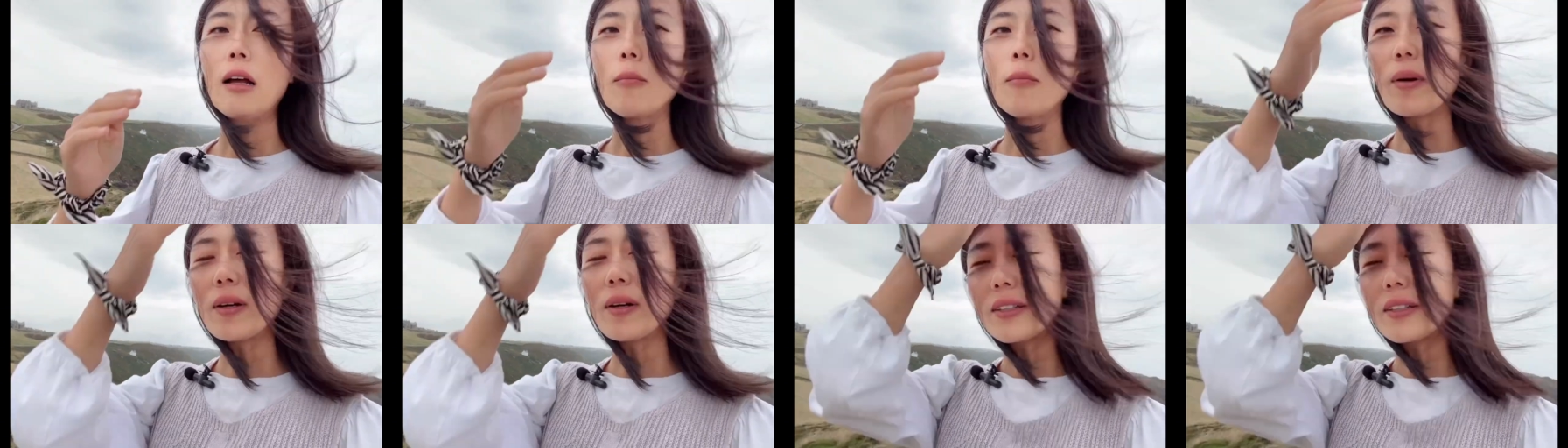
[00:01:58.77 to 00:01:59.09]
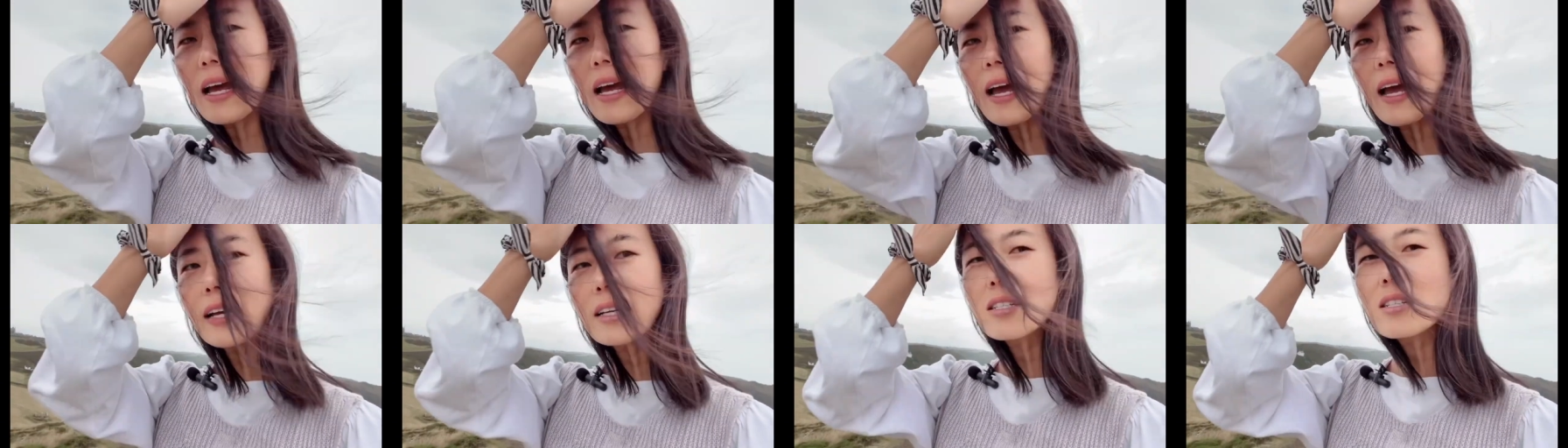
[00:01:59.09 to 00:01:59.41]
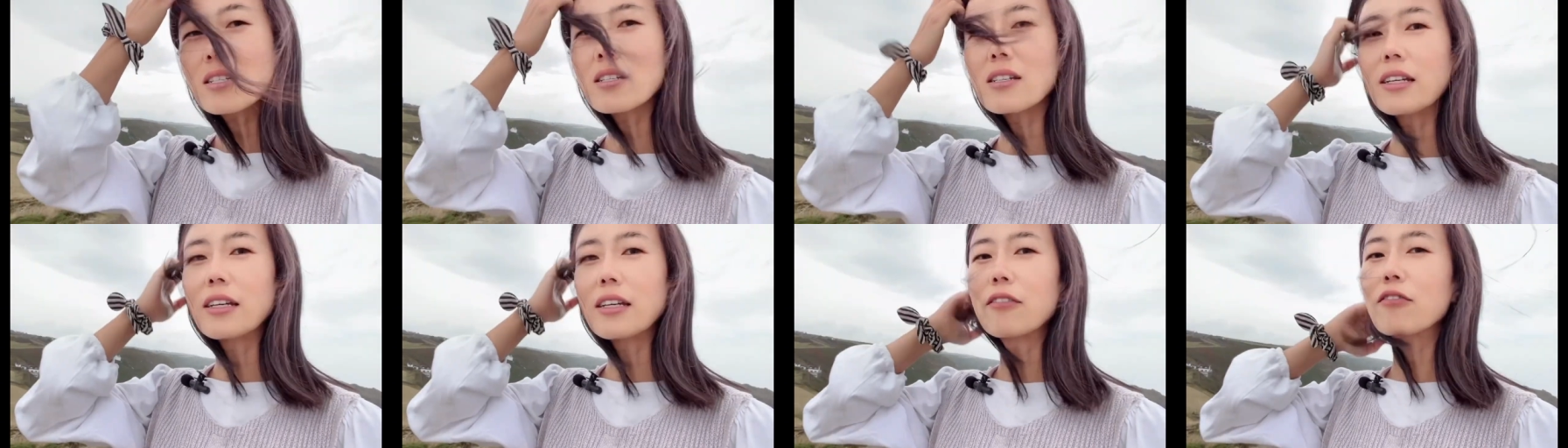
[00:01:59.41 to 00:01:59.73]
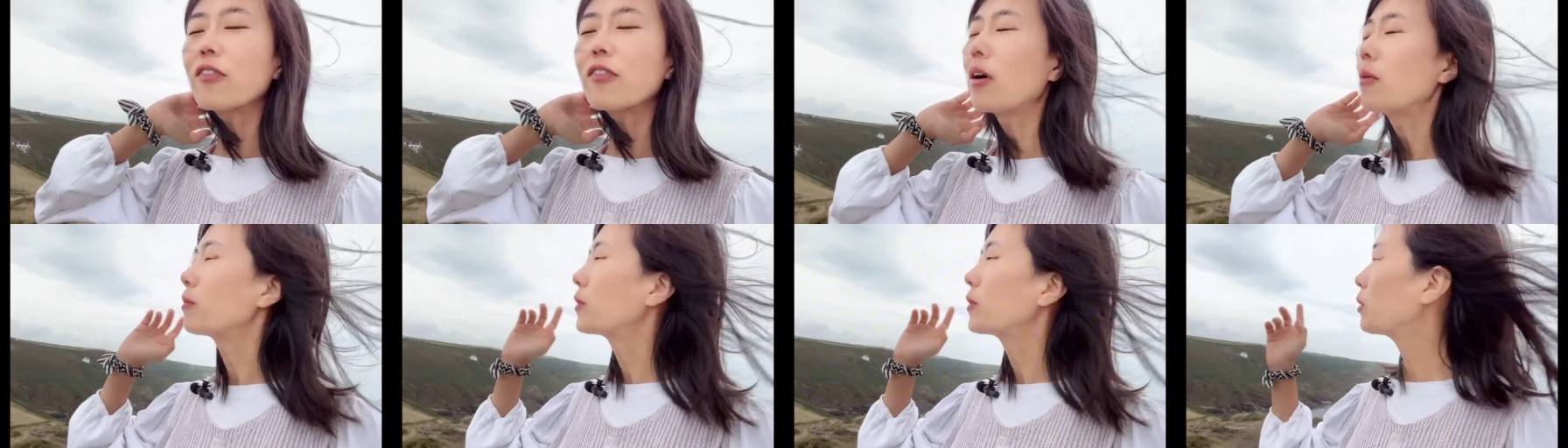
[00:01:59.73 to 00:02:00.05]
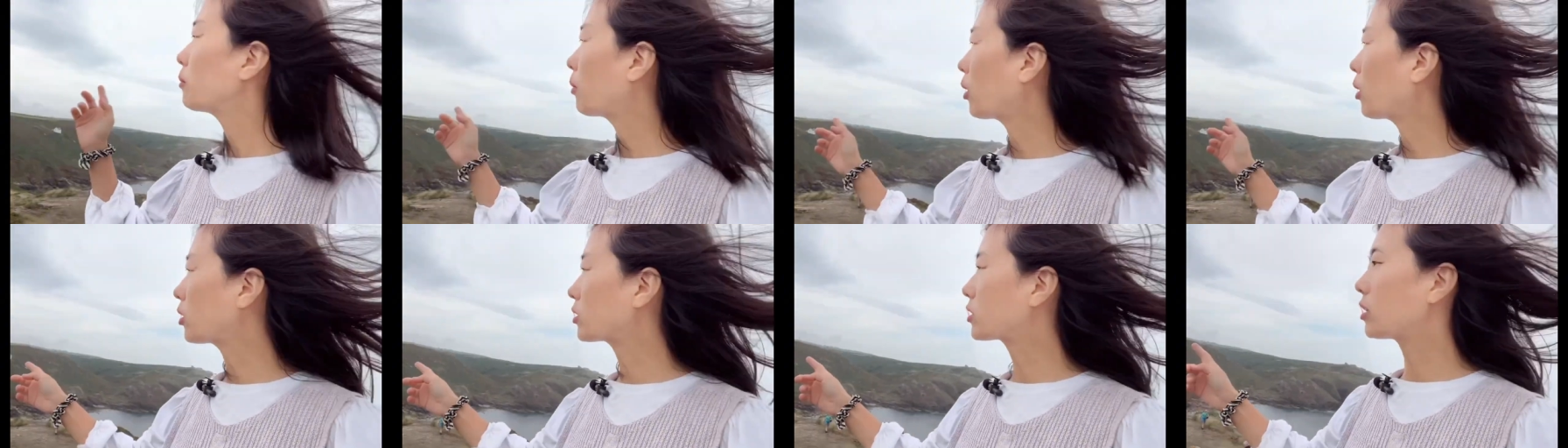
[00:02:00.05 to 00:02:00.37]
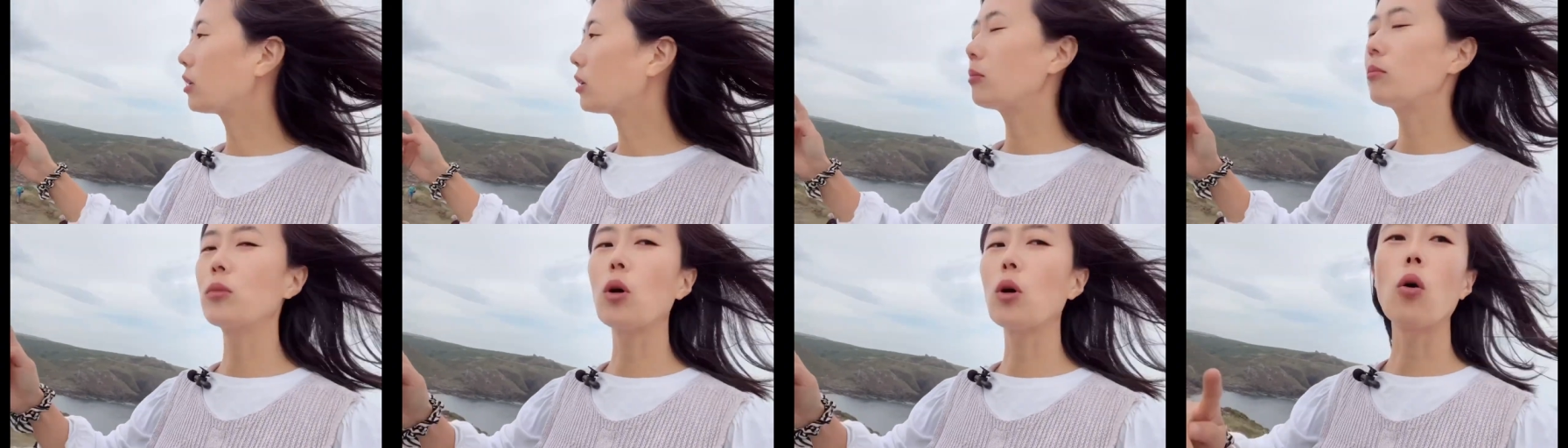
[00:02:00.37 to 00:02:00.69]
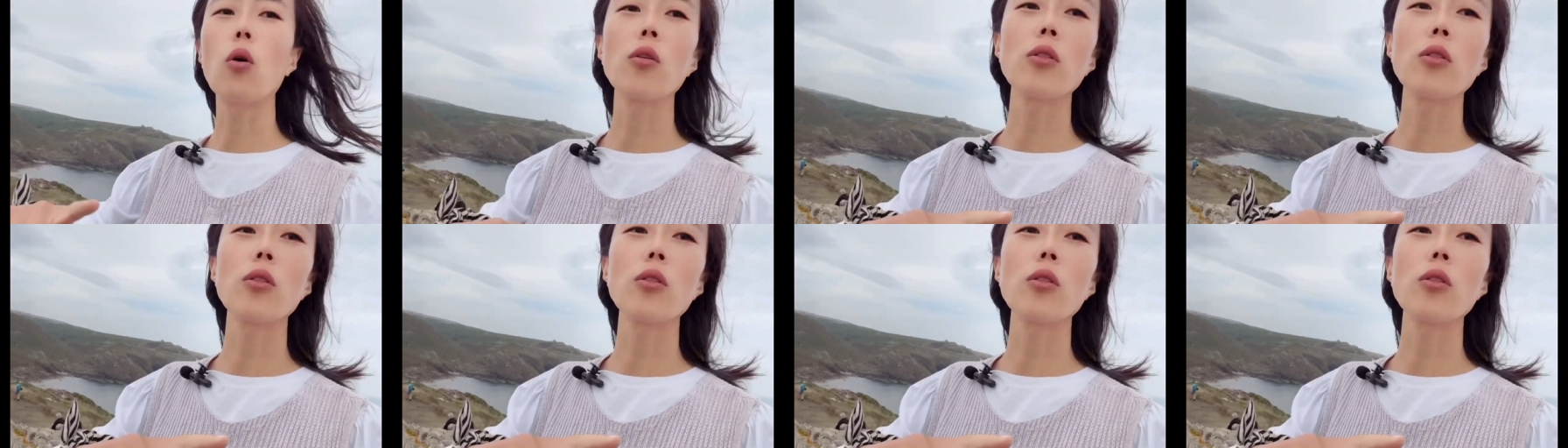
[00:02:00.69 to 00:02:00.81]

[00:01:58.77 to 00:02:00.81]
but actually from the bottom